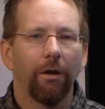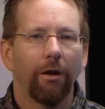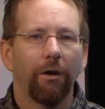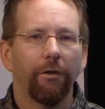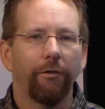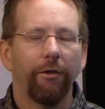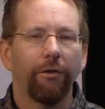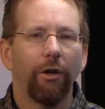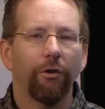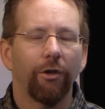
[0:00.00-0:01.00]
are
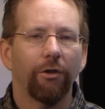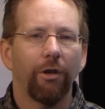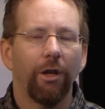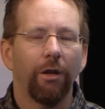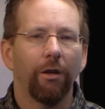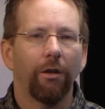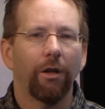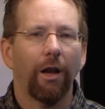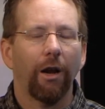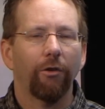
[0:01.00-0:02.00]
15 or 16 and
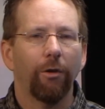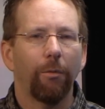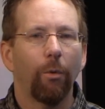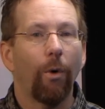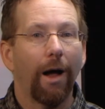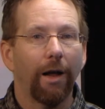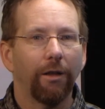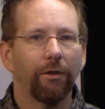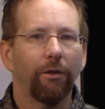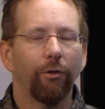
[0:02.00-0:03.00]
can actually be
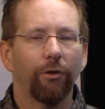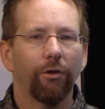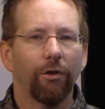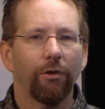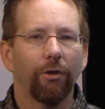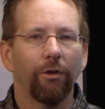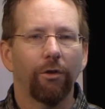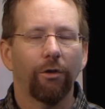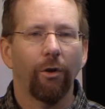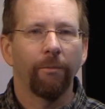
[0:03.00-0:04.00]
wise in those decisions.
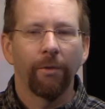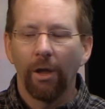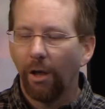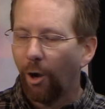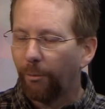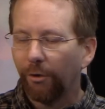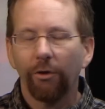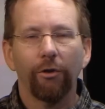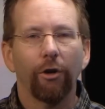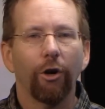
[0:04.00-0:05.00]
So, hope
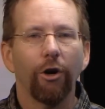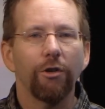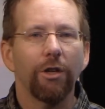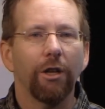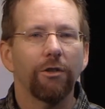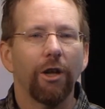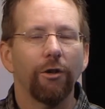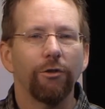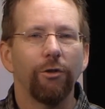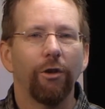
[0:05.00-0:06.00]
this is encouraging and
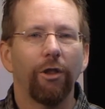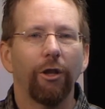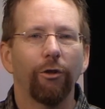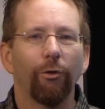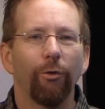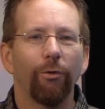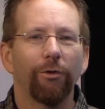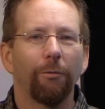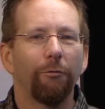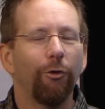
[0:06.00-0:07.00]
challenging you to think through
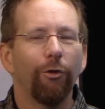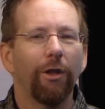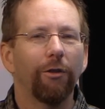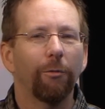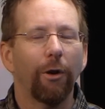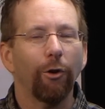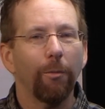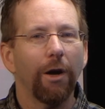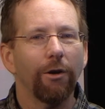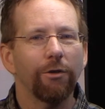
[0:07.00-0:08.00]
some few things about your
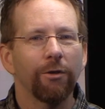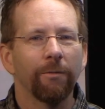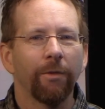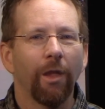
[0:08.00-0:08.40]
marriage.